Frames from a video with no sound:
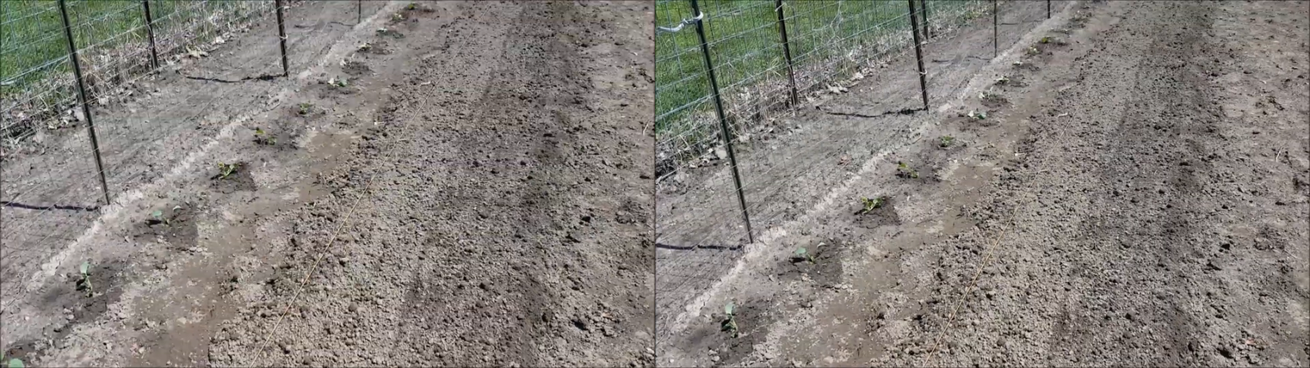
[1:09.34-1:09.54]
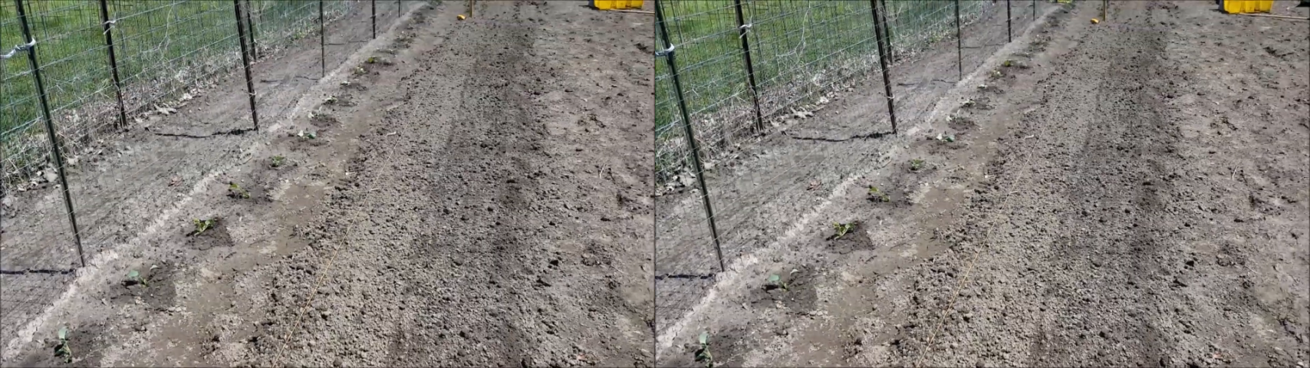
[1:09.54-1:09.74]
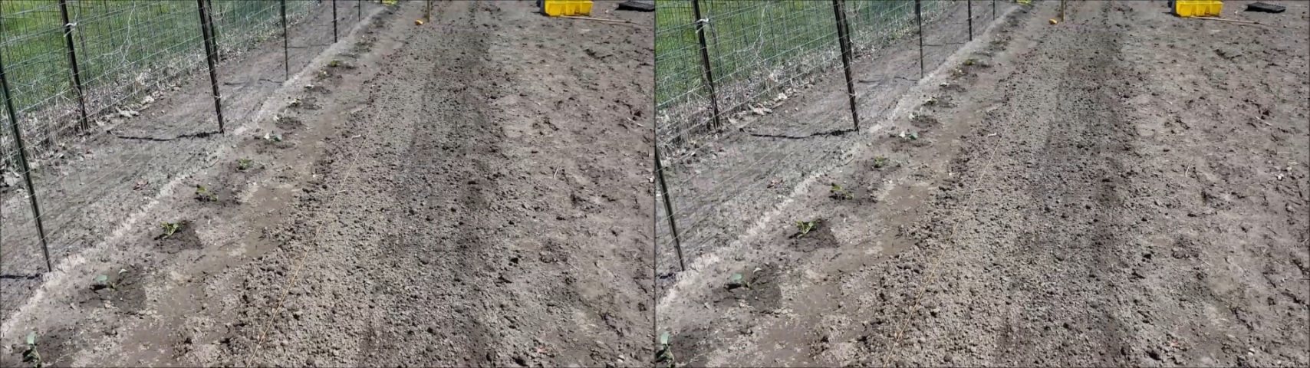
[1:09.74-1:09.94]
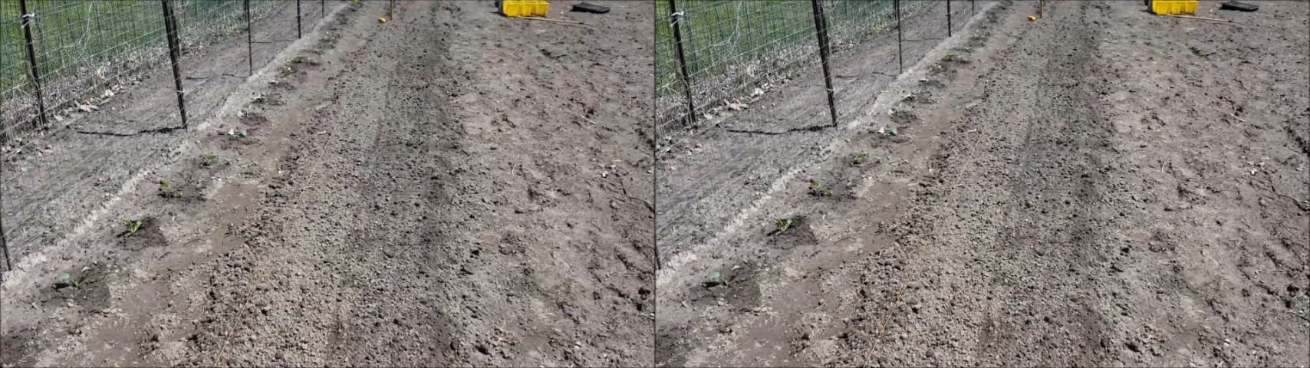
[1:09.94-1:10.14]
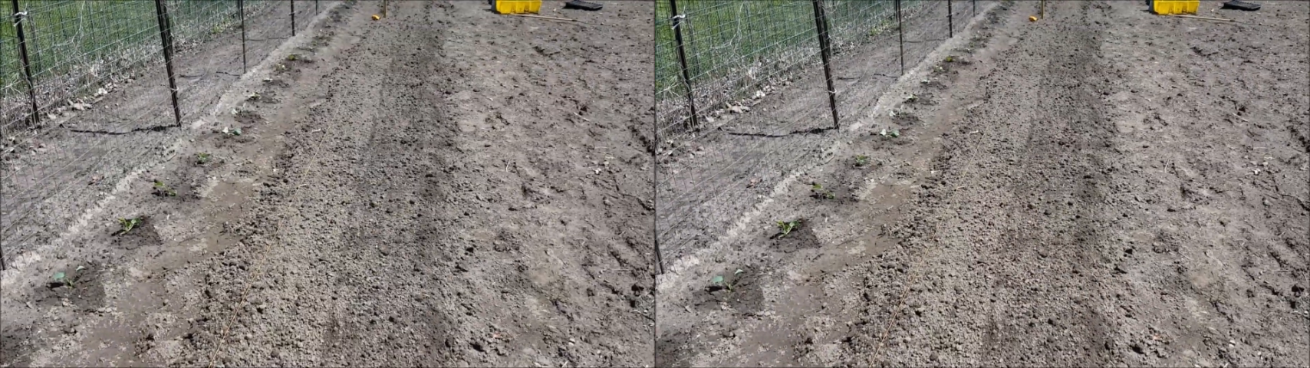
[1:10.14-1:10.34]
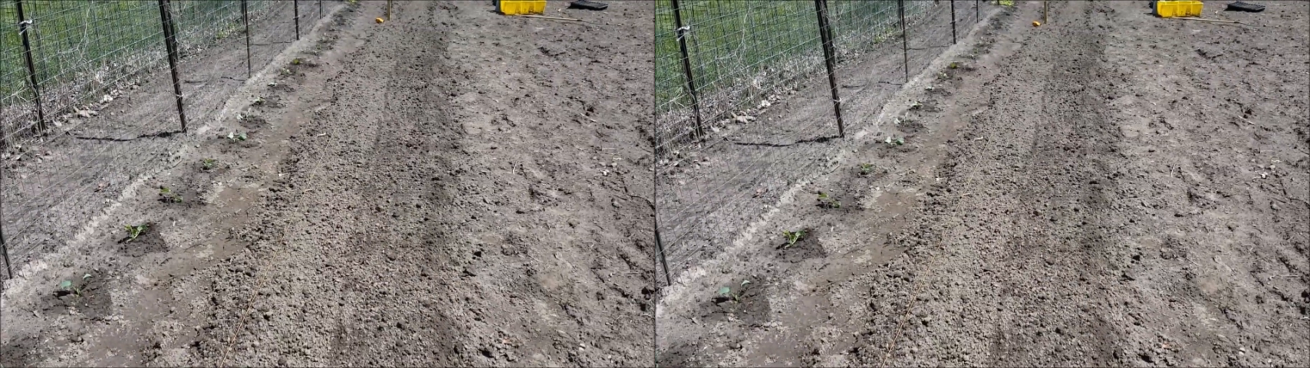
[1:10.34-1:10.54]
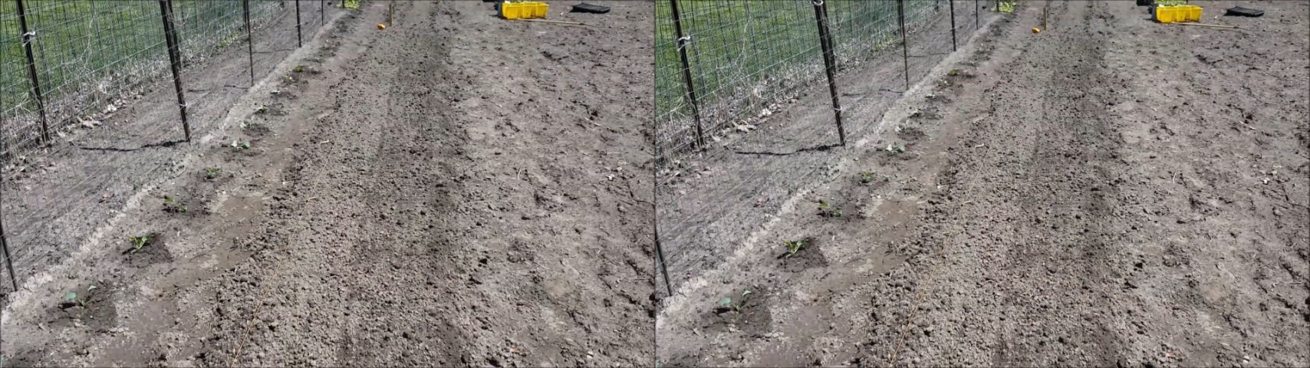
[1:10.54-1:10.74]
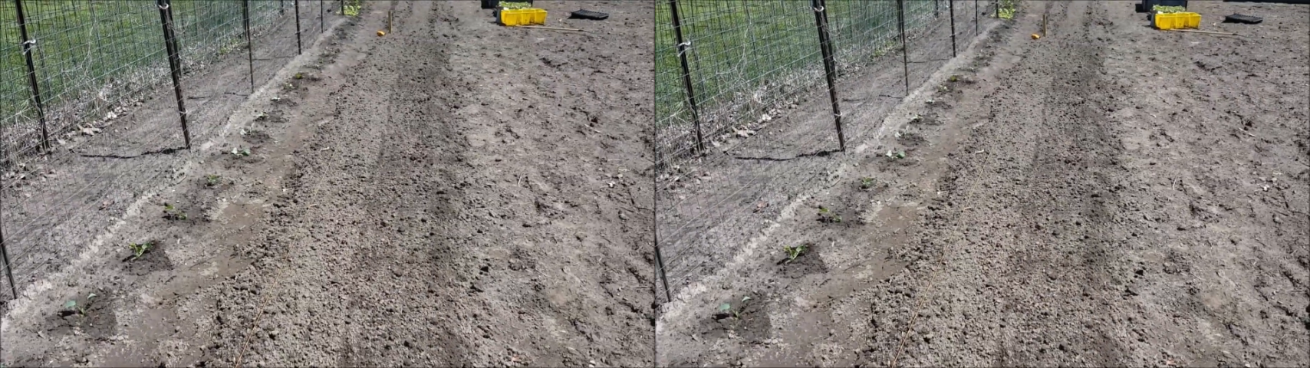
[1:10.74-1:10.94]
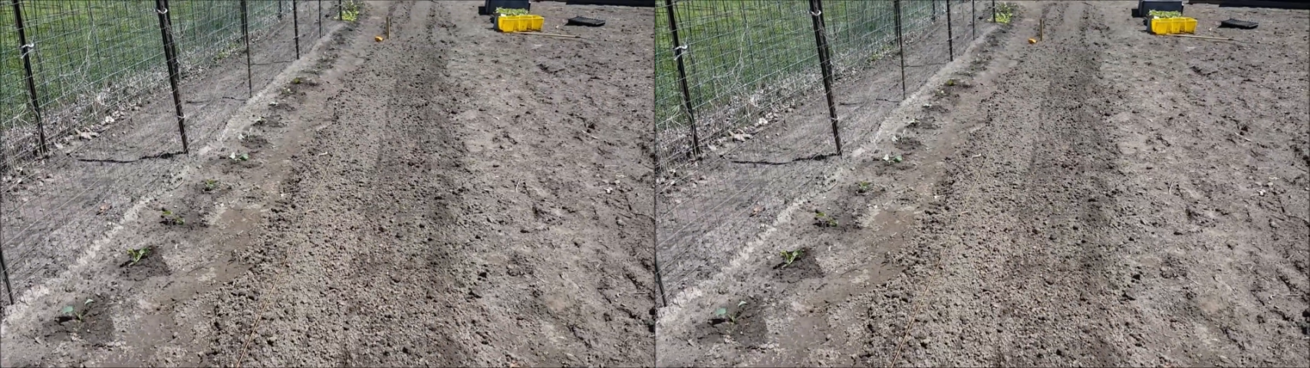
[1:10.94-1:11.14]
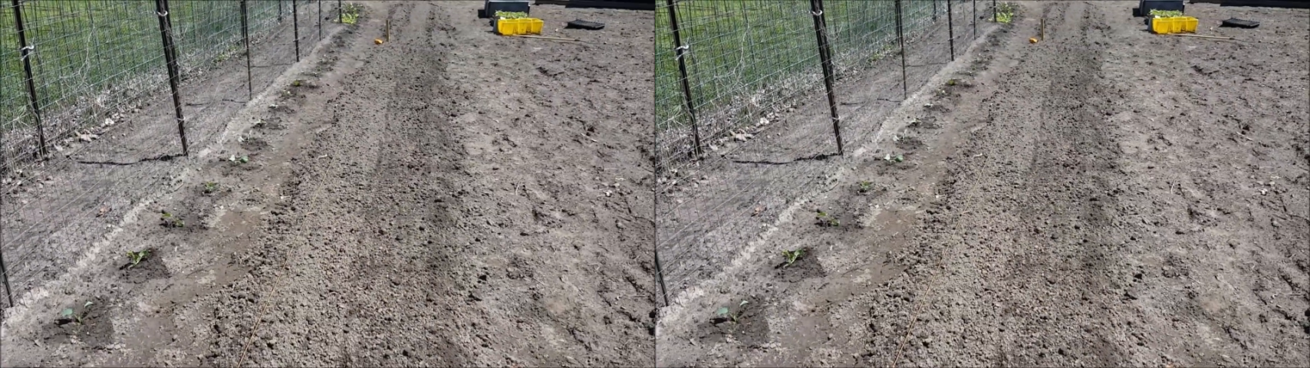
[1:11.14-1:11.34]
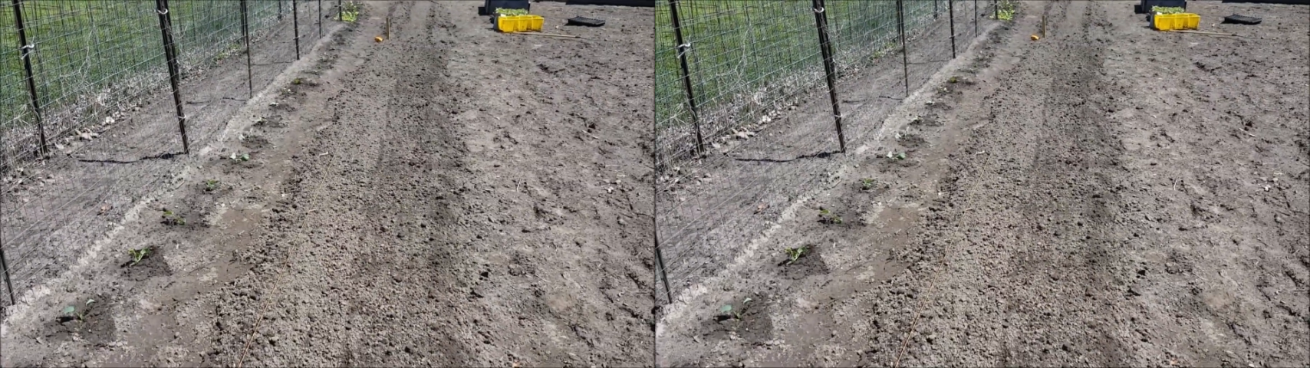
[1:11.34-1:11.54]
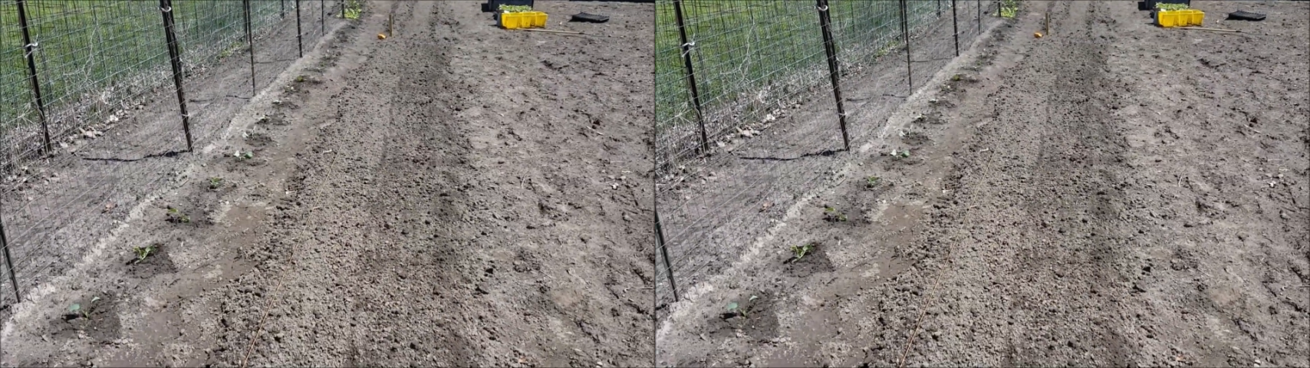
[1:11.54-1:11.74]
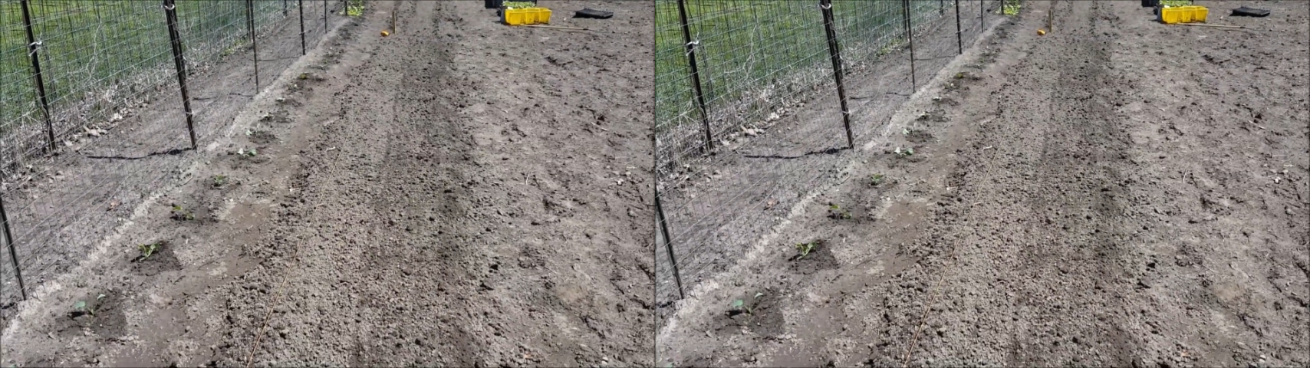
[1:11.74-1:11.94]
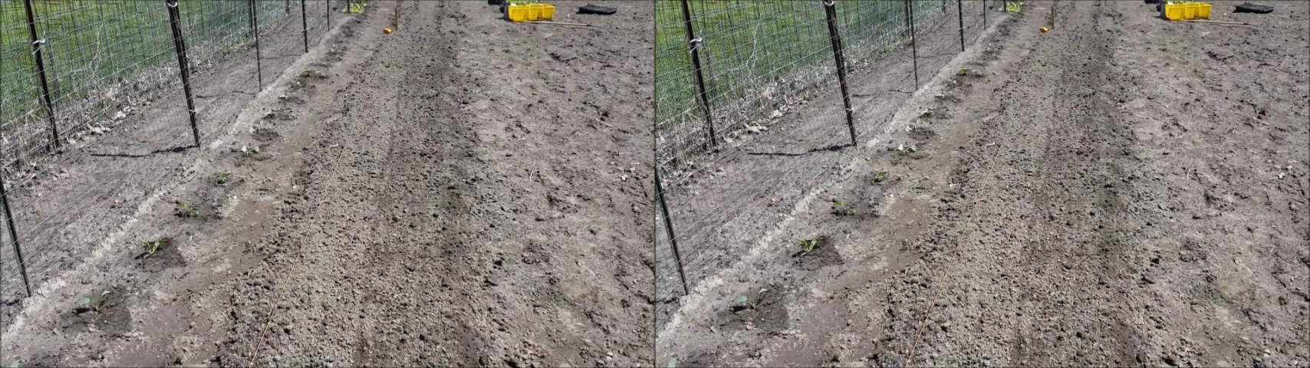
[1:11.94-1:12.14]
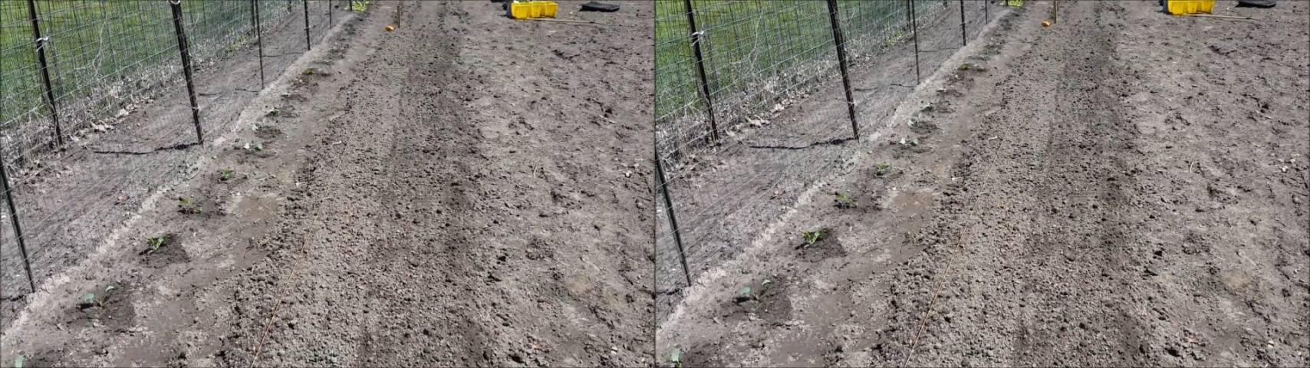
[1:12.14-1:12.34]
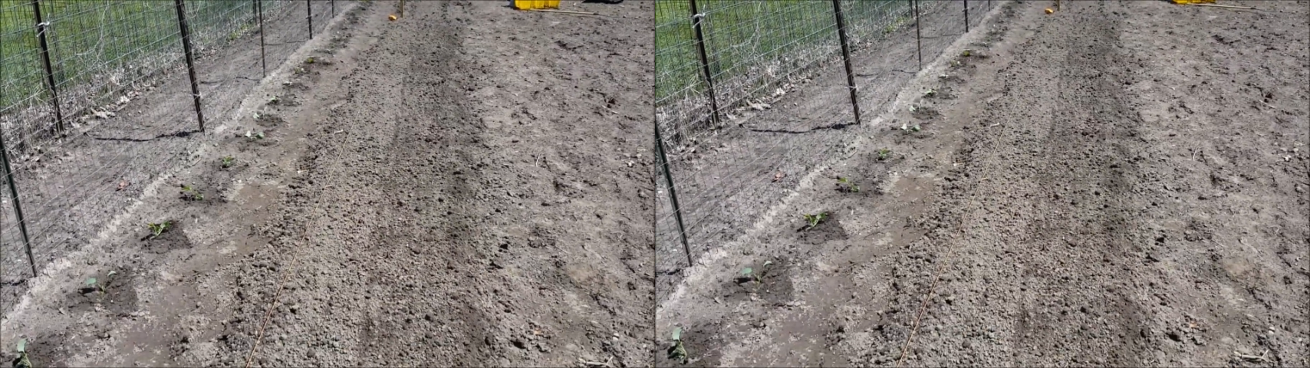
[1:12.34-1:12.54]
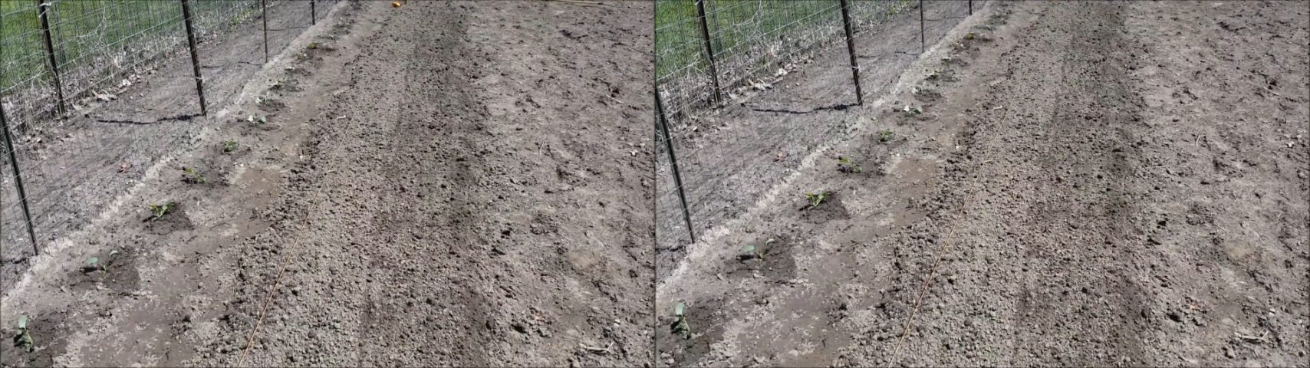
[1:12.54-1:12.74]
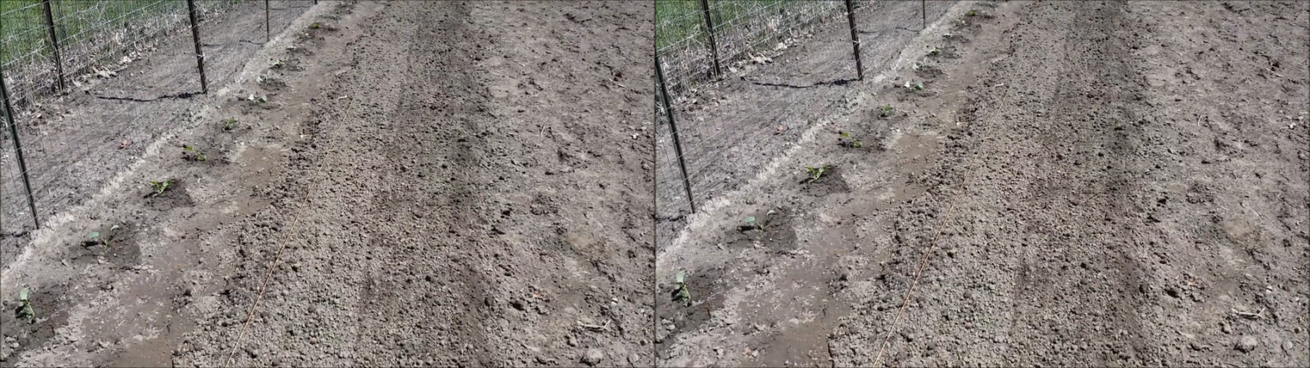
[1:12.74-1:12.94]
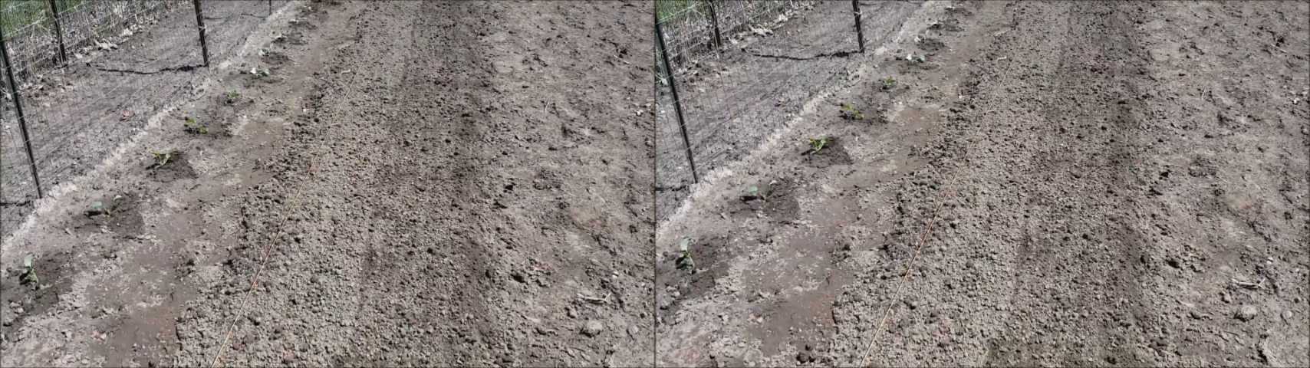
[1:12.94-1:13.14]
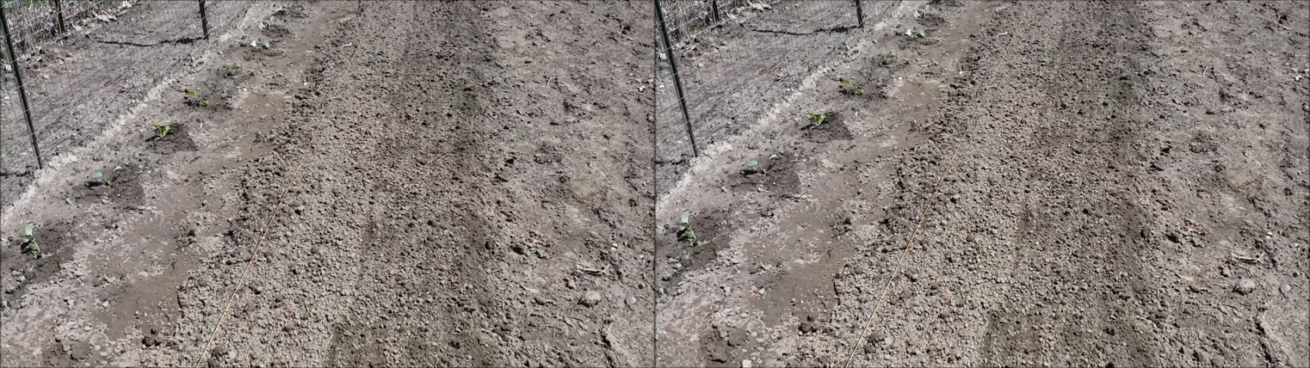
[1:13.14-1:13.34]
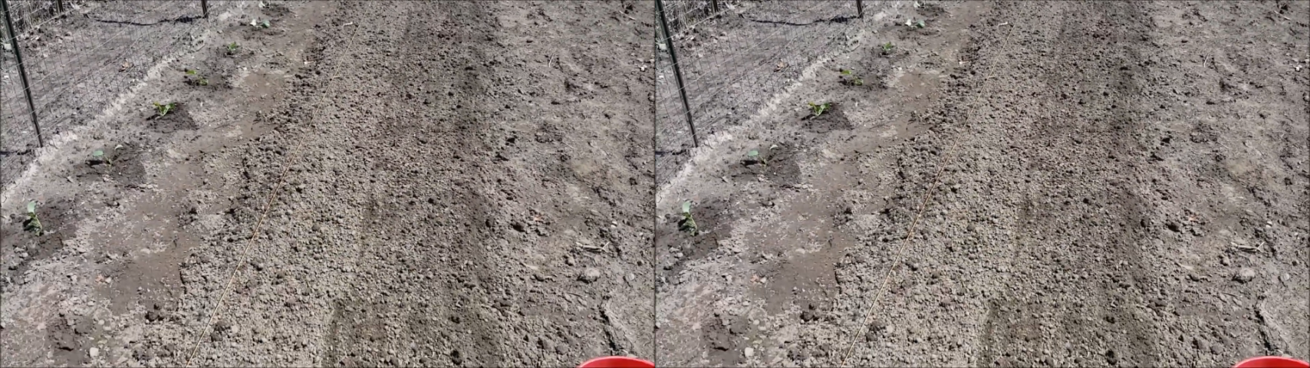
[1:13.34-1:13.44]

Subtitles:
No face is visible, so there are no lips to read.